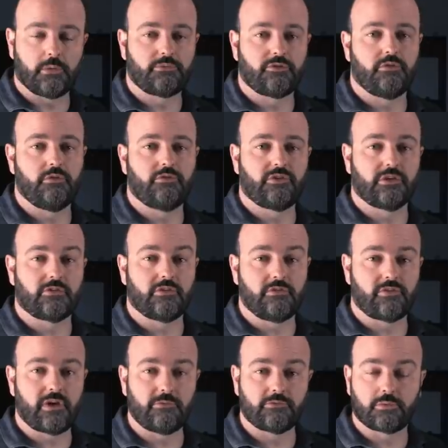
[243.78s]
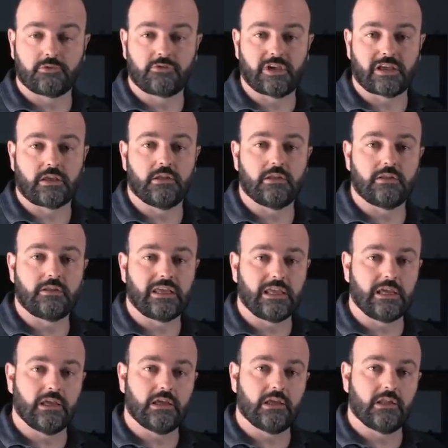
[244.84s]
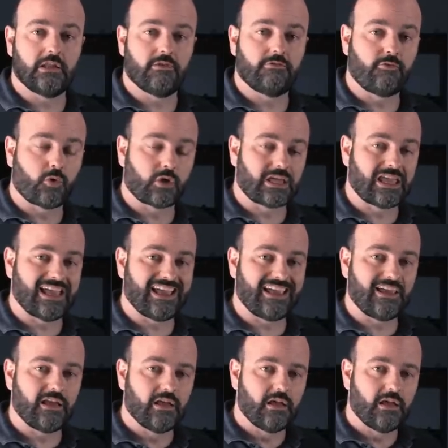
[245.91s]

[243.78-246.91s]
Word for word: up to 60 frames per second in 4K,